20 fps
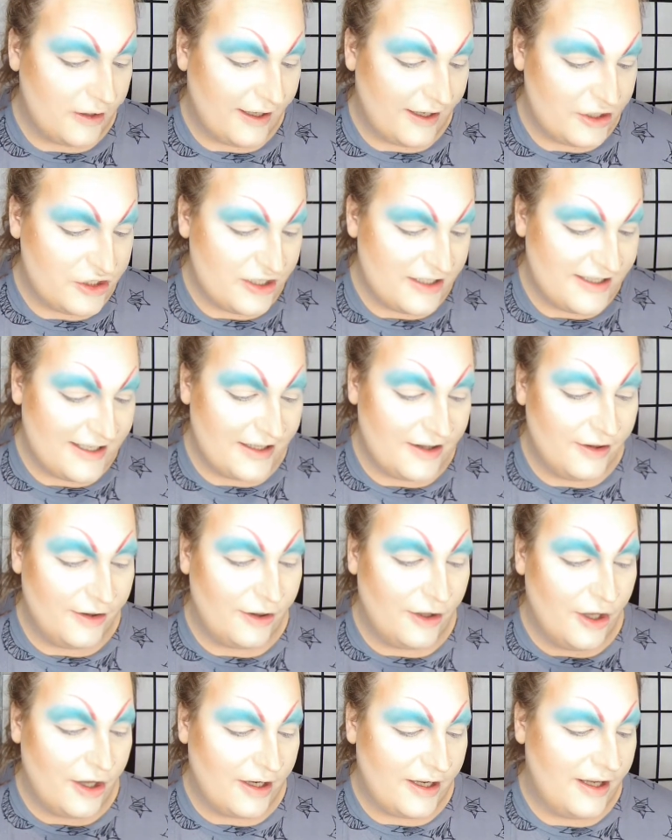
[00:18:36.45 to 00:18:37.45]
Like, she didn't
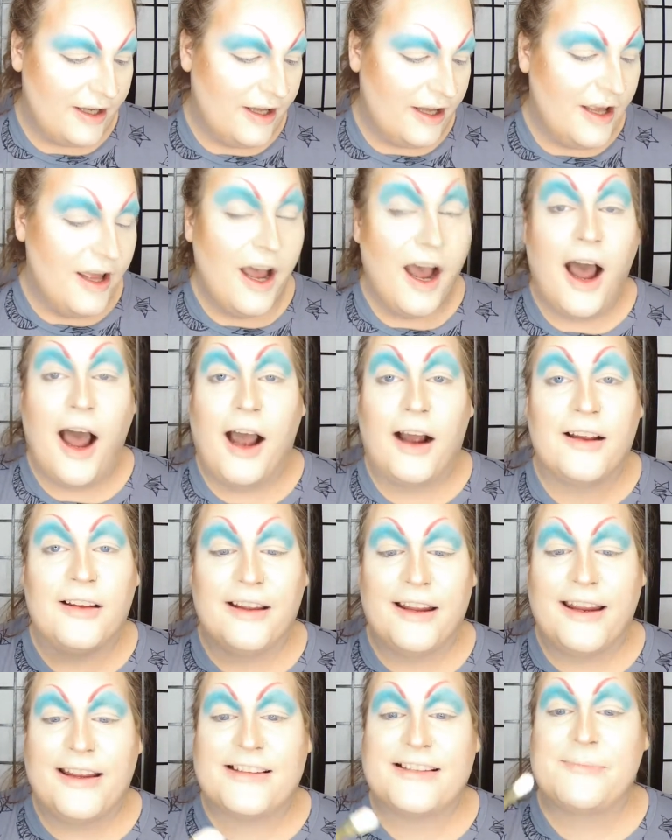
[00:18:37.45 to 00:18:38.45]
look
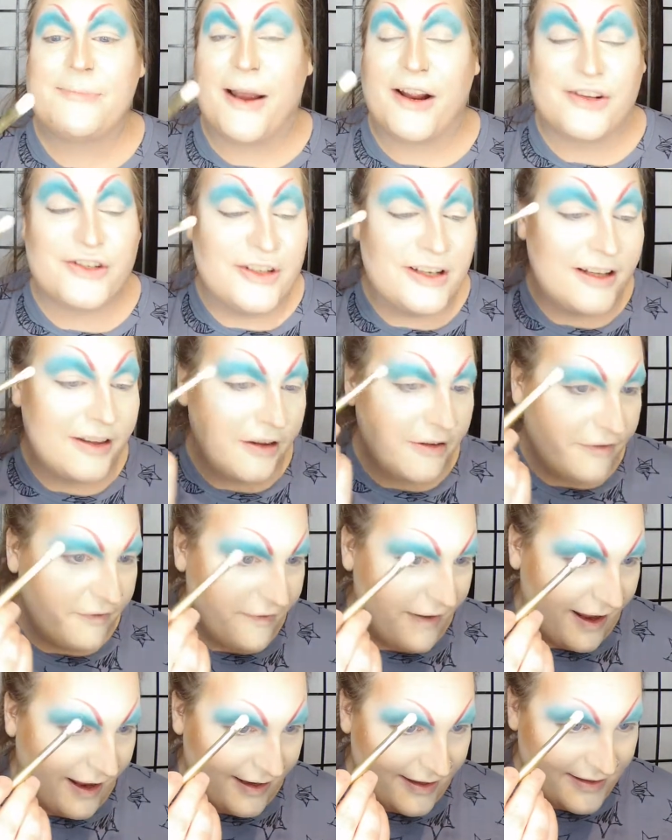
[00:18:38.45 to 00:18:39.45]
ugly, especially in the
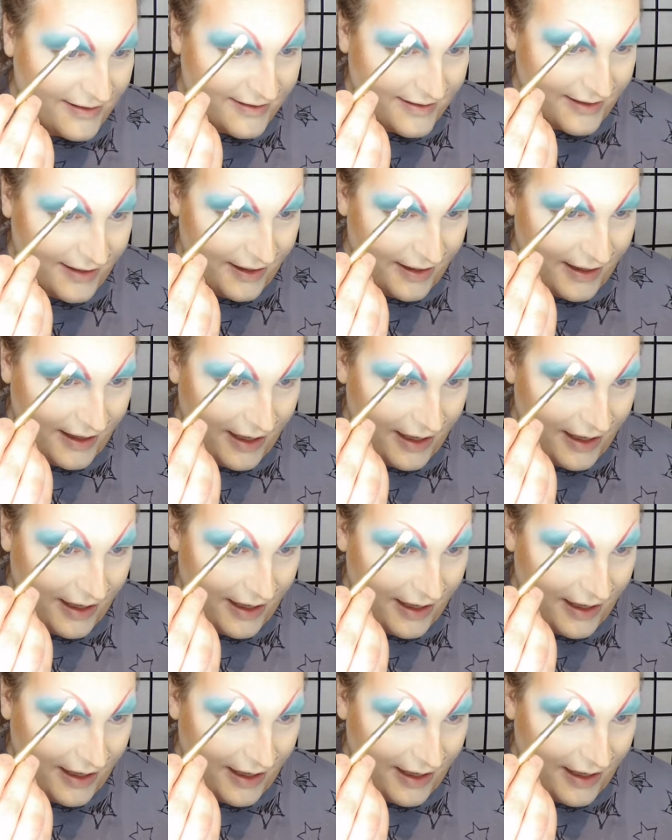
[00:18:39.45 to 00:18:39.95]
face.